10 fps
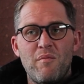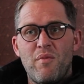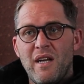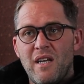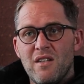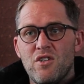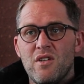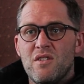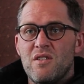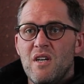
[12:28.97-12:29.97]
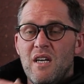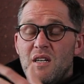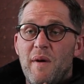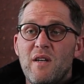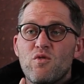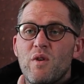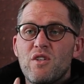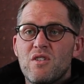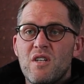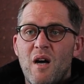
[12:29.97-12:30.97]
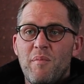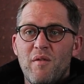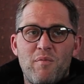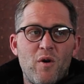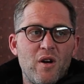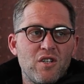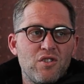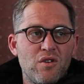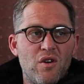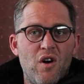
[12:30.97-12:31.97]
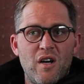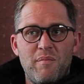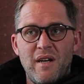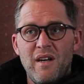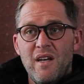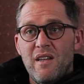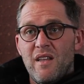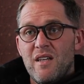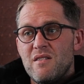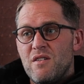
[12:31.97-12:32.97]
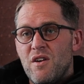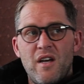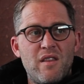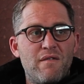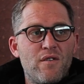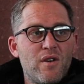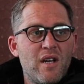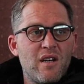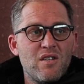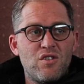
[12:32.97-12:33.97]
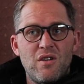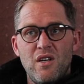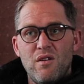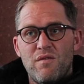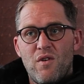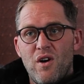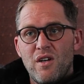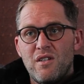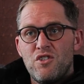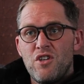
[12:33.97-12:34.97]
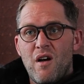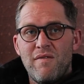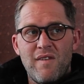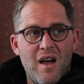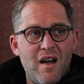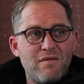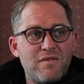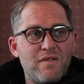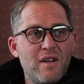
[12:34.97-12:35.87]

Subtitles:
Breakages. Depends which type of products you've got. But there's in the food industry you've got shelf life.